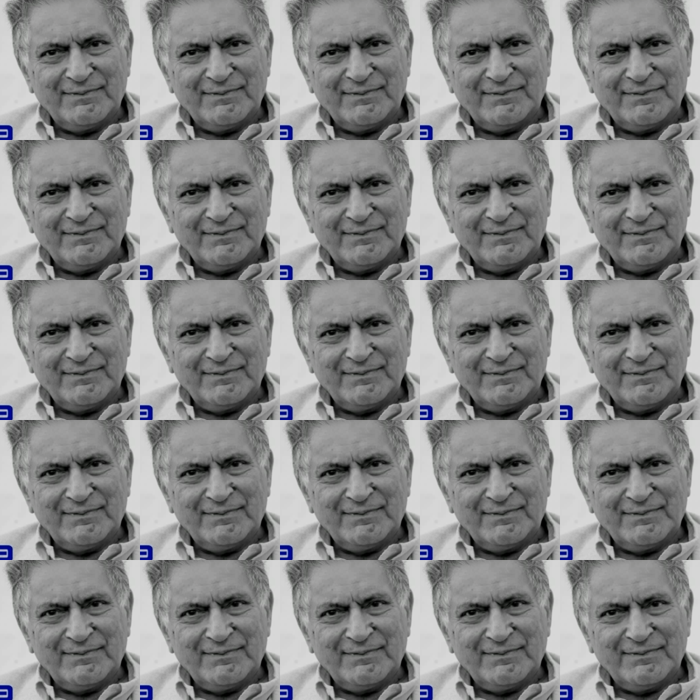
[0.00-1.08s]

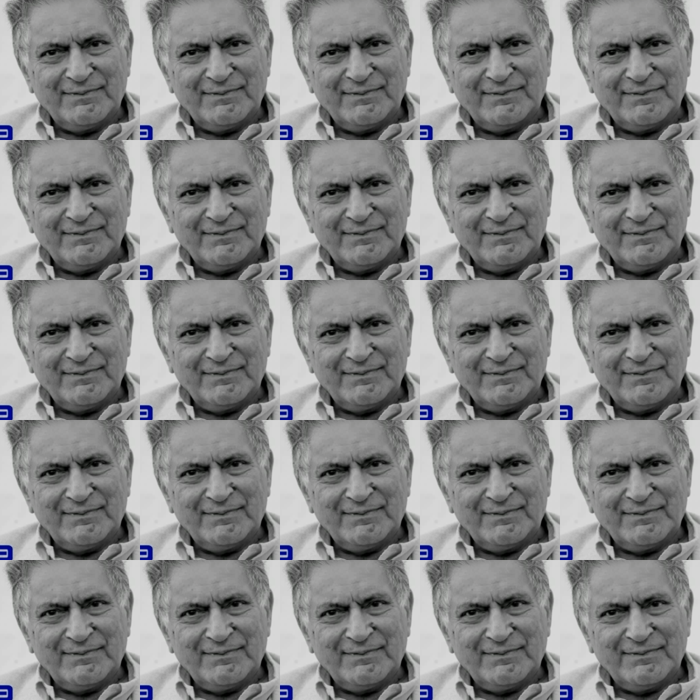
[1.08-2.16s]

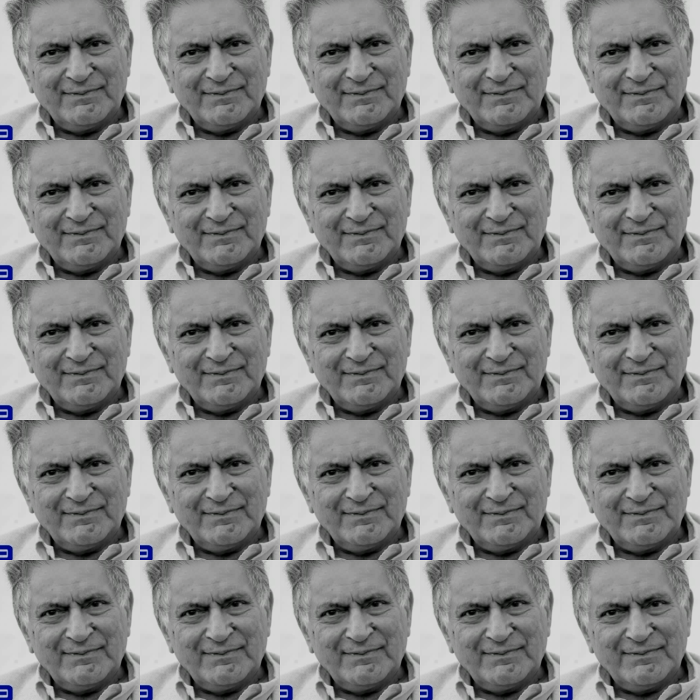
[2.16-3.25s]

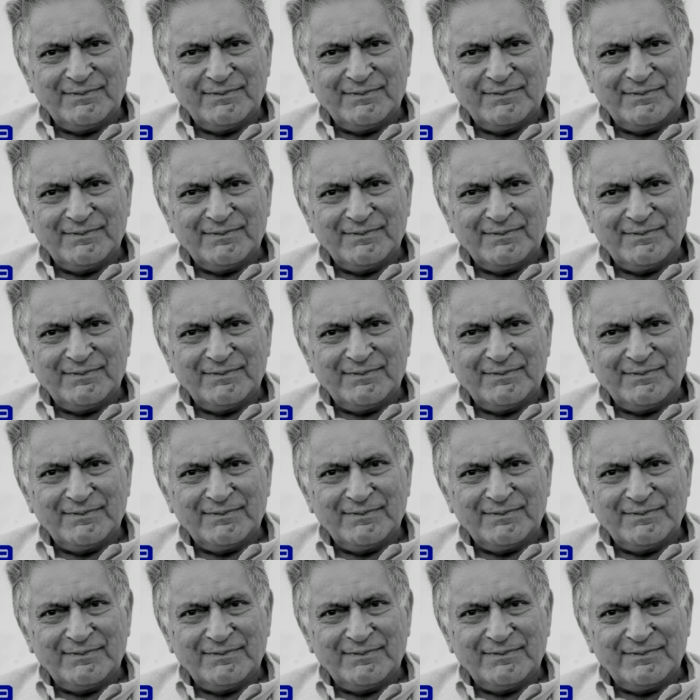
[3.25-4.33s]

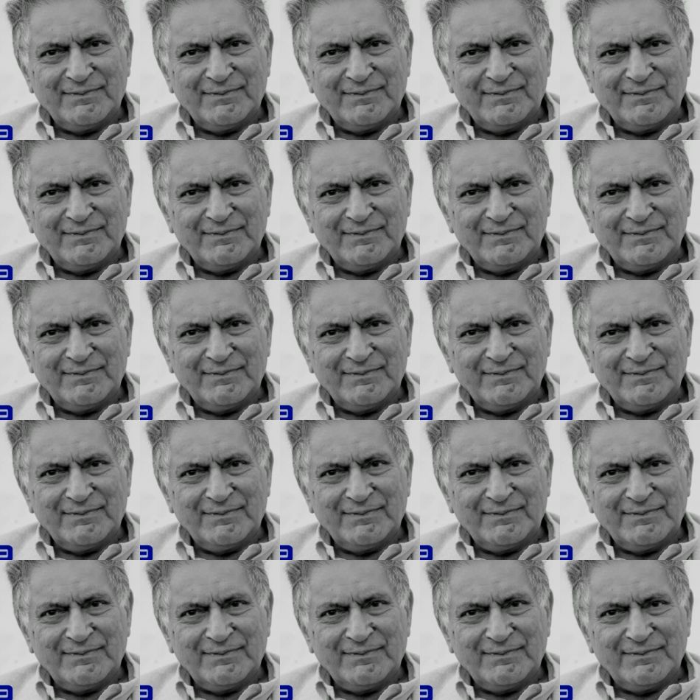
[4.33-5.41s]

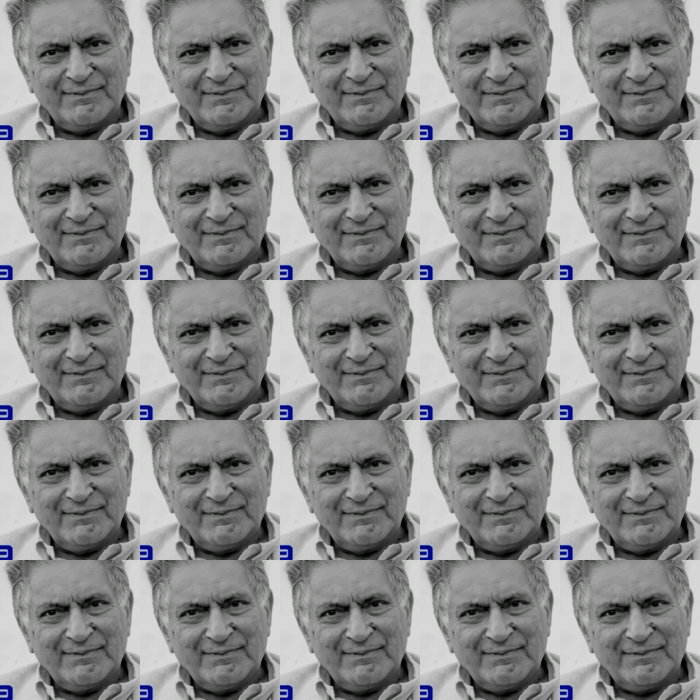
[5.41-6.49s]

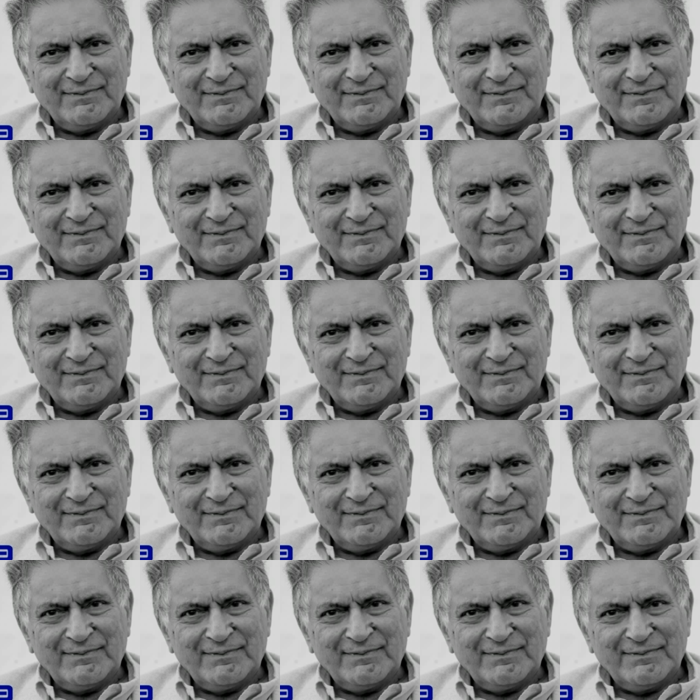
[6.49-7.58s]

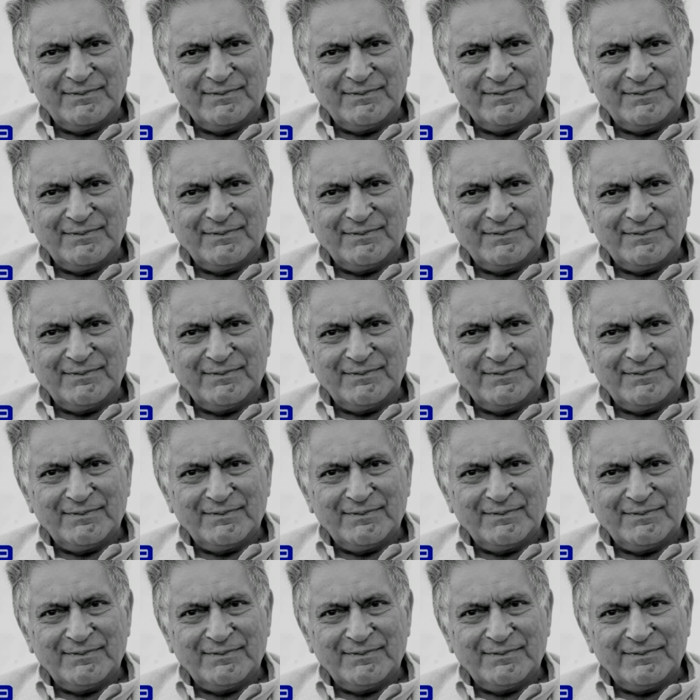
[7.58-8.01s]
[no speech]